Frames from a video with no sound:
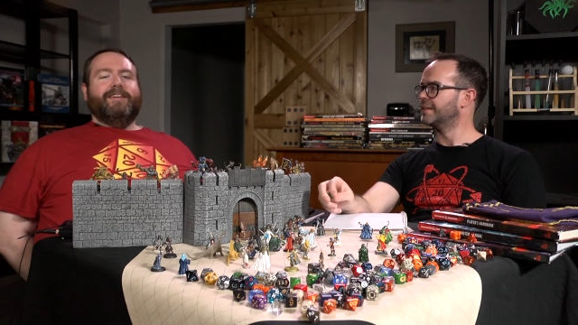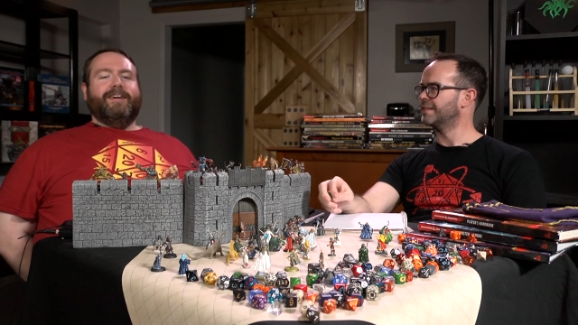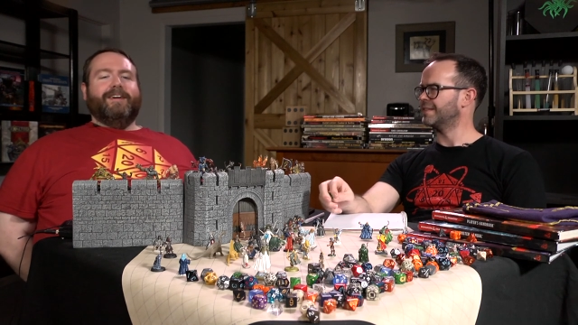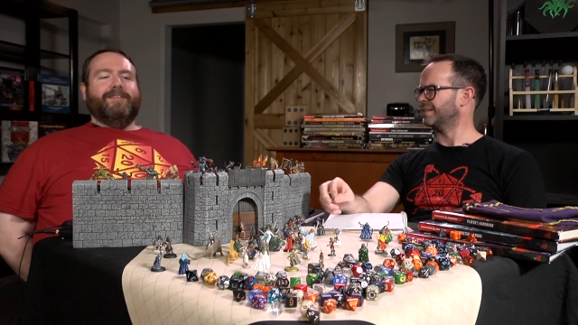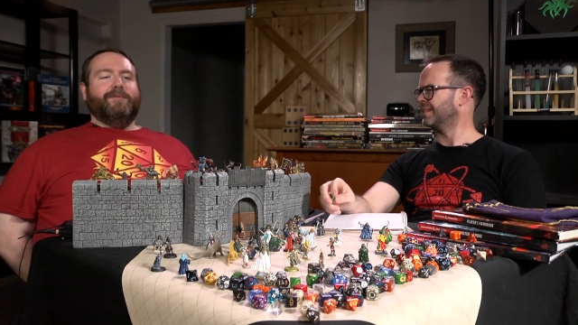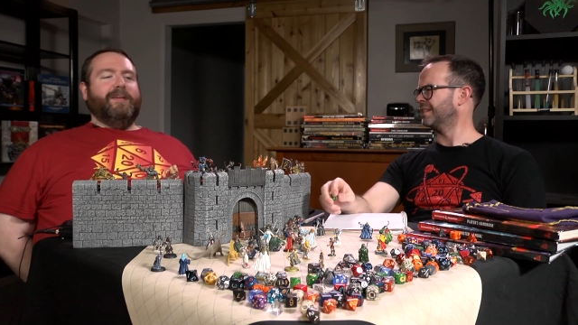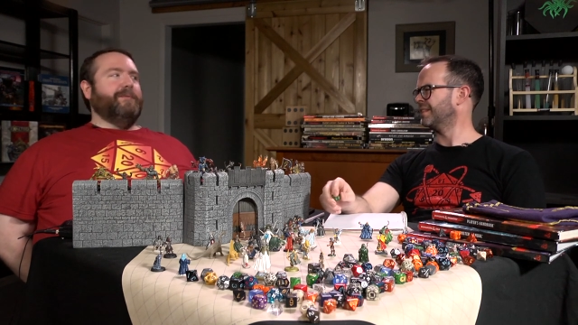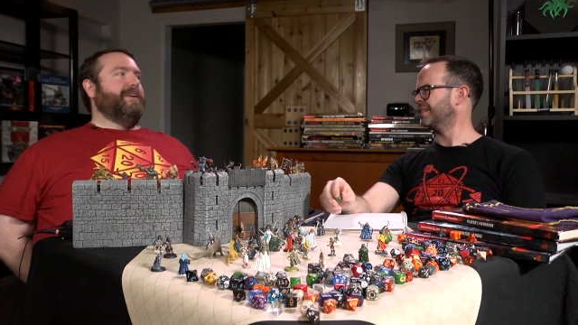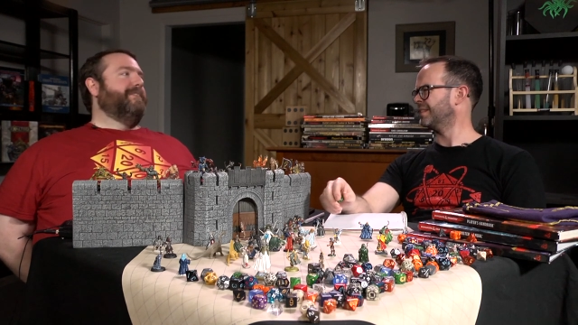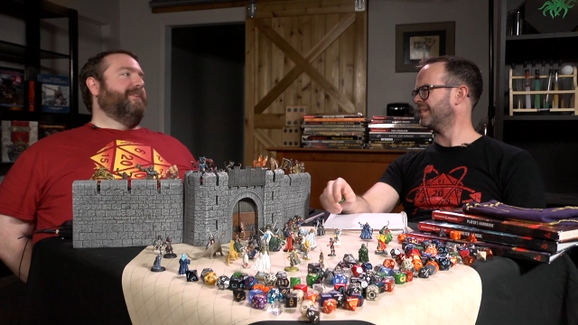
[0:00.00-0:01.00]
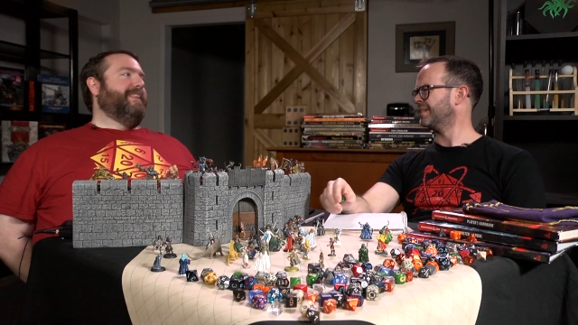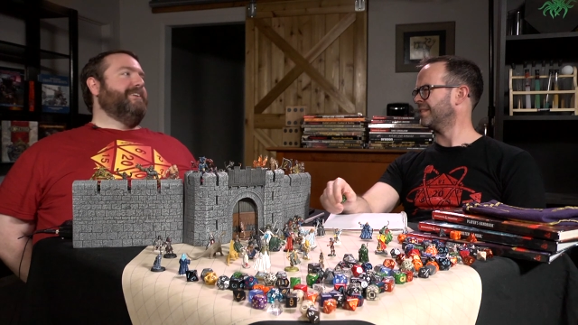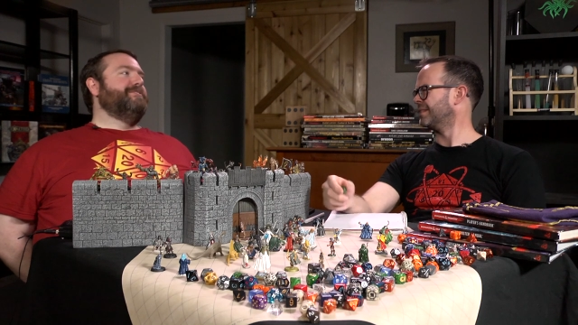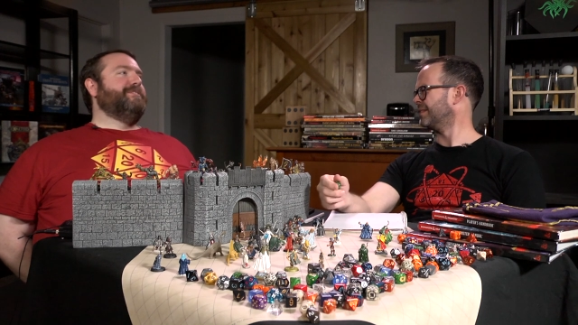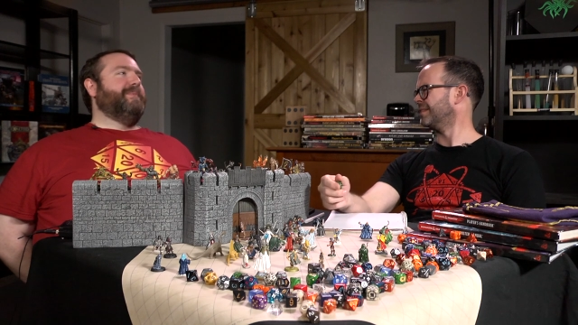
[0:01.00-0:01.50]
Speaker 1: Uh, well, whenever
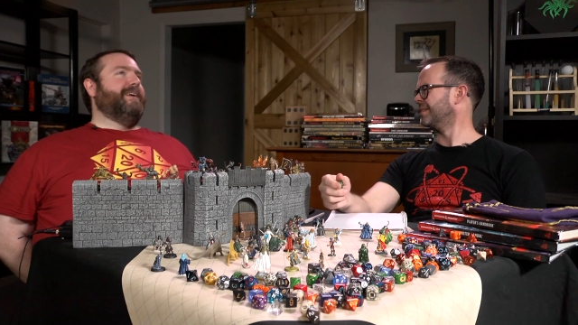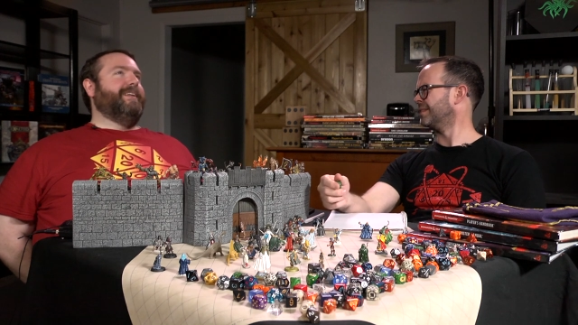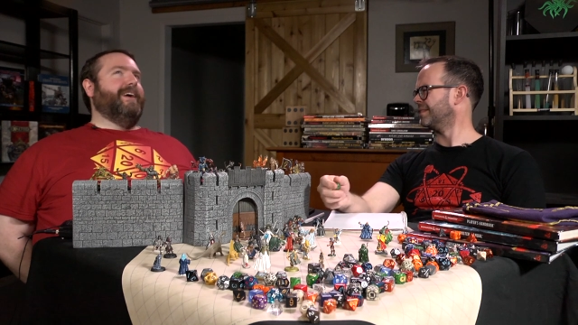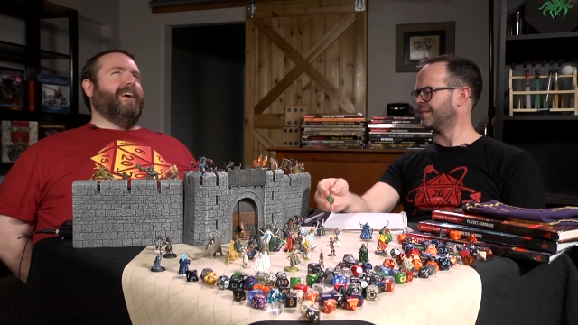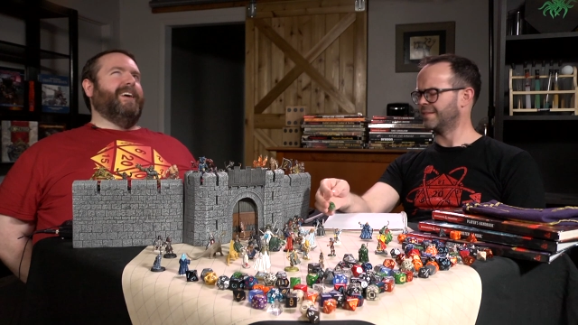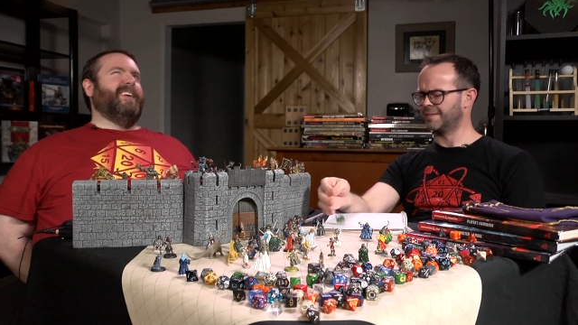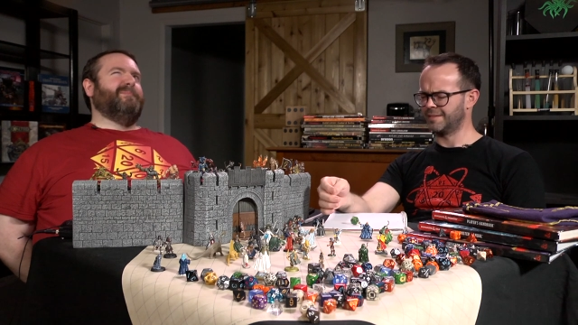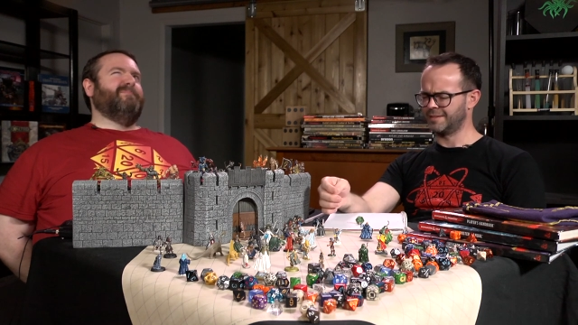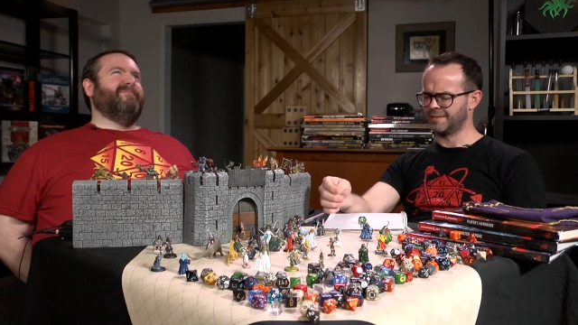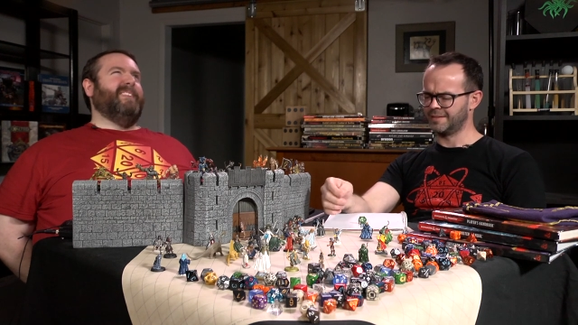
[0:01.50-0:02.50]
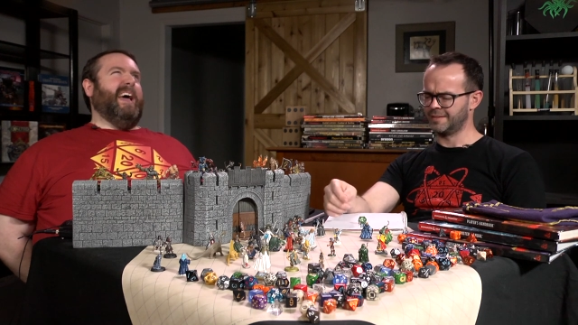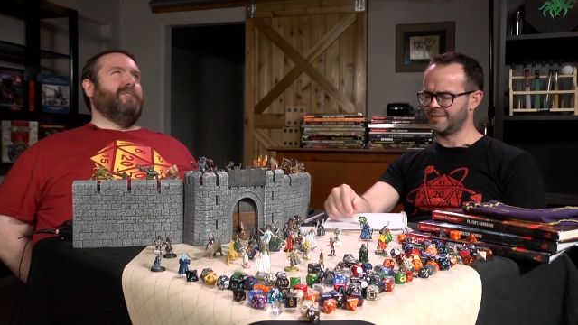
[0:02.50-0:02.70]
they used him in um,